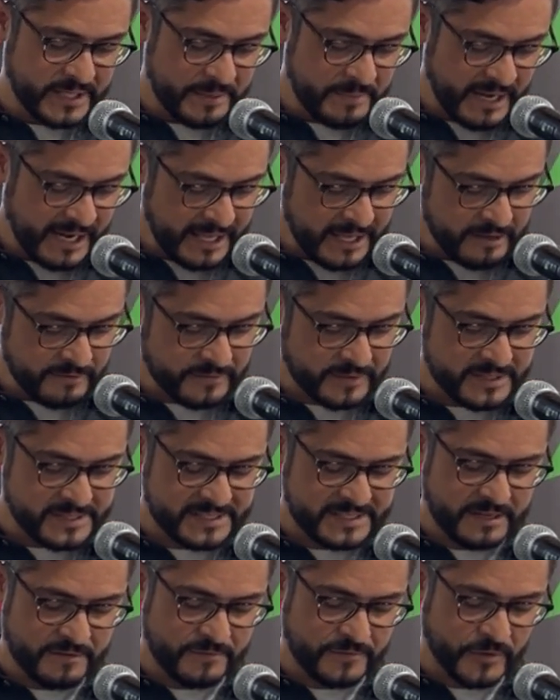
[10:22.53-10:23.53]
All the
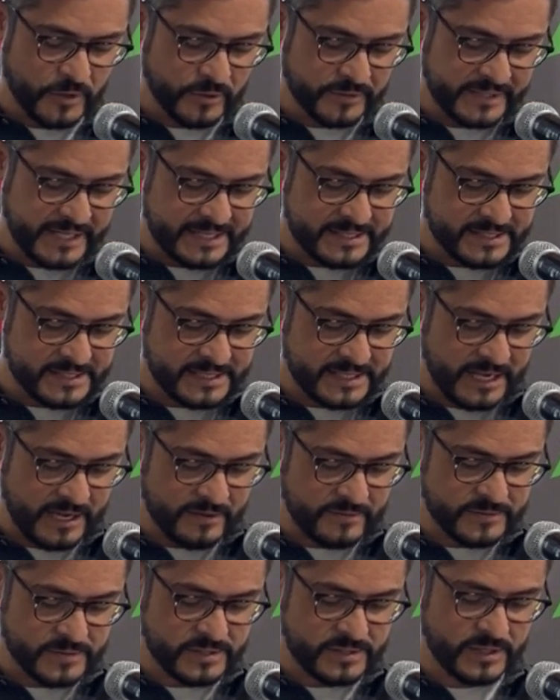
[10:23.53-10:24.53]
believers devote
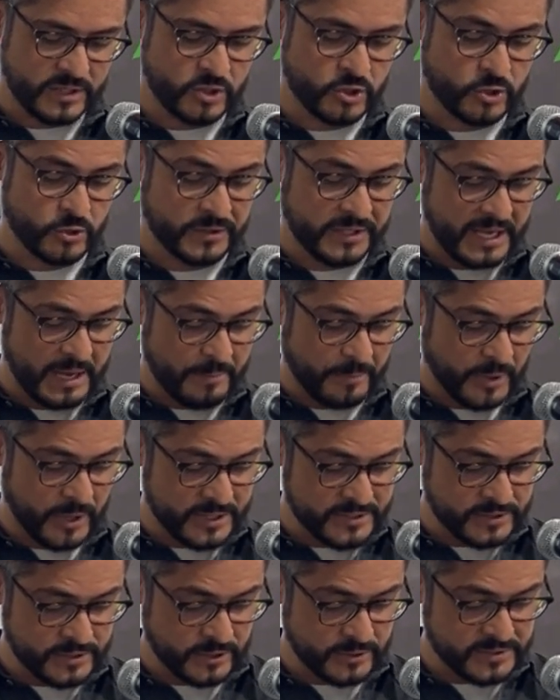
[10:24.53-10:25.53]
themselves to the
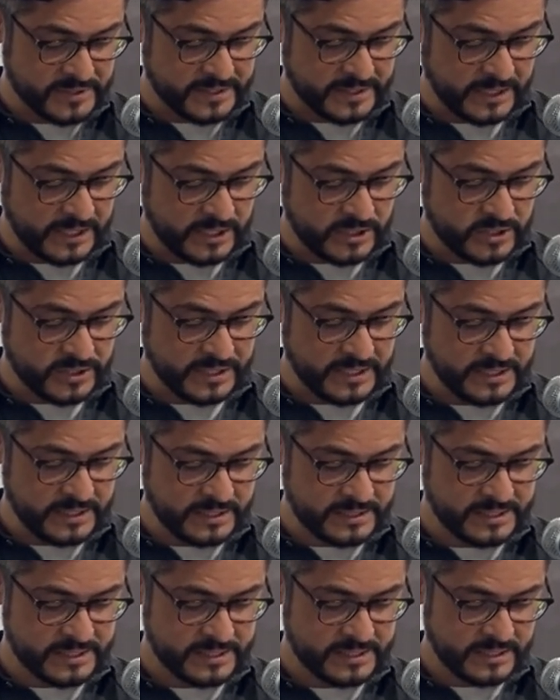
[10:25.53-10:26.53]
apostles'
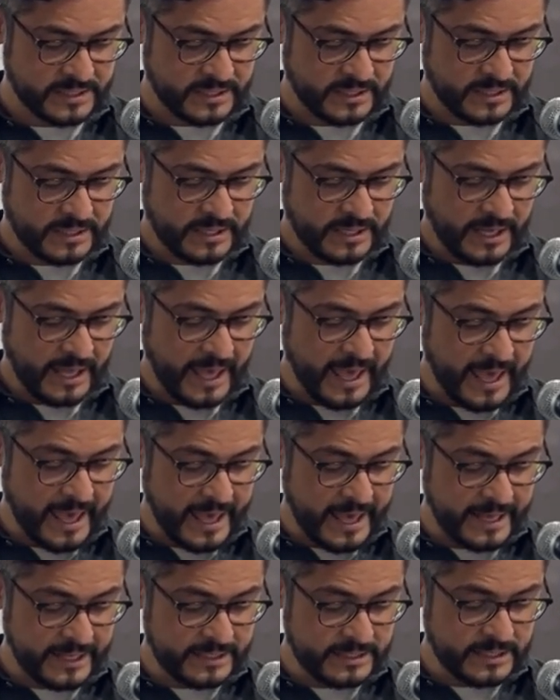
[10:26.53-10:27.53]
teachings
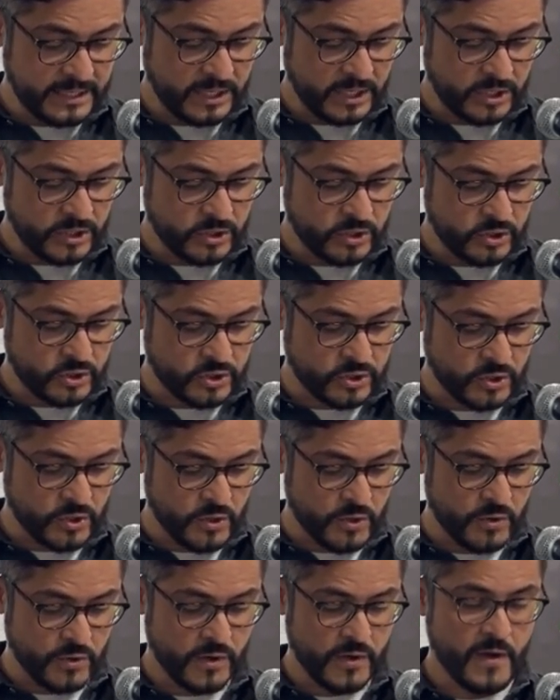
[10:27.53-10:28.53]
and
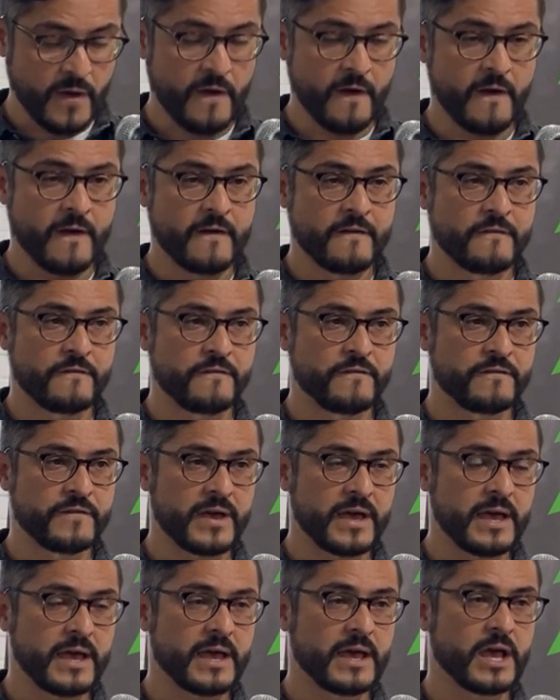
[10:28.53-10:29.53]
to
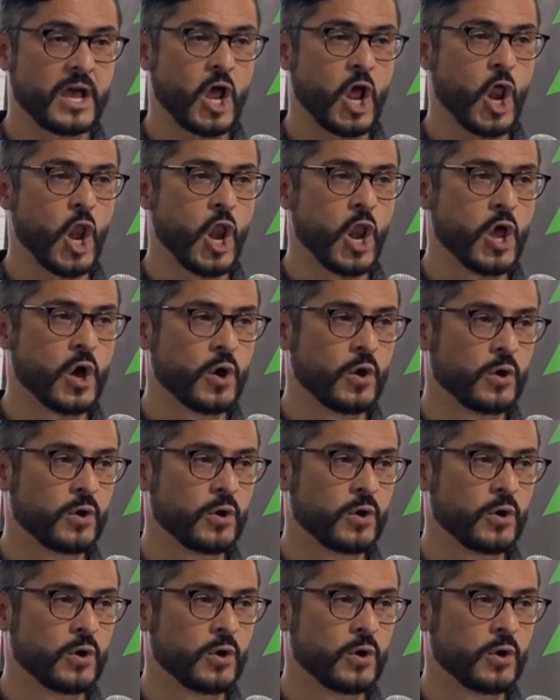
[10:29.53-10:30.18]
fellowship.